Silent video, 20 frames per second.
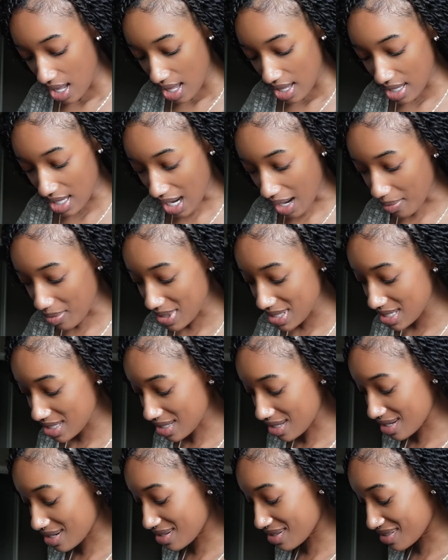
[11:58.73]
Then I went
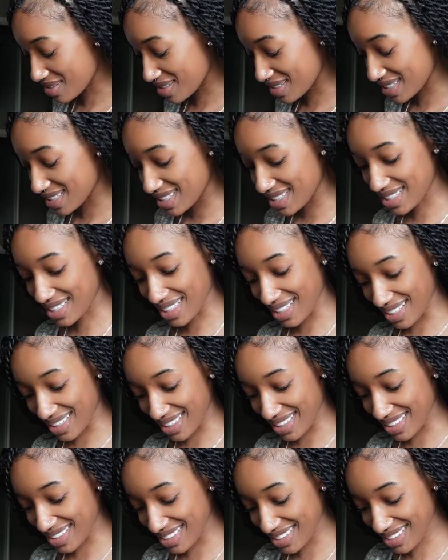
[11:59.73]
to
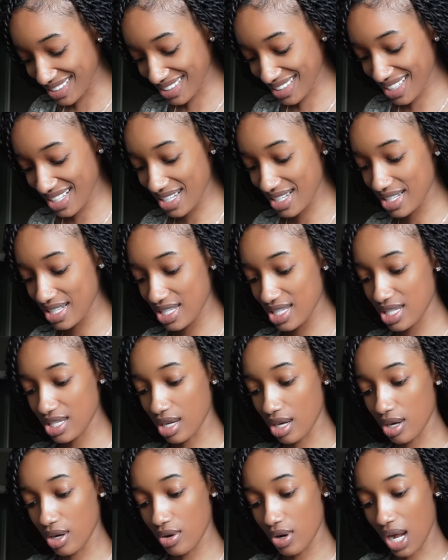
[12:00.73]
Ulta. So
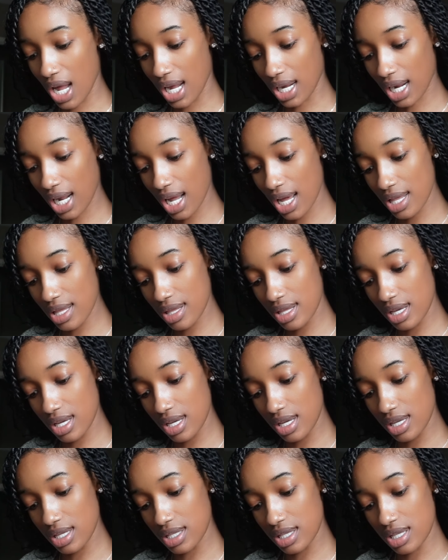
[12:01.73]
I got
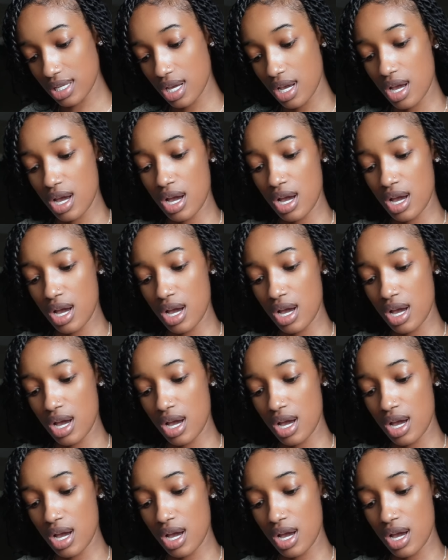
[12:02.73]
this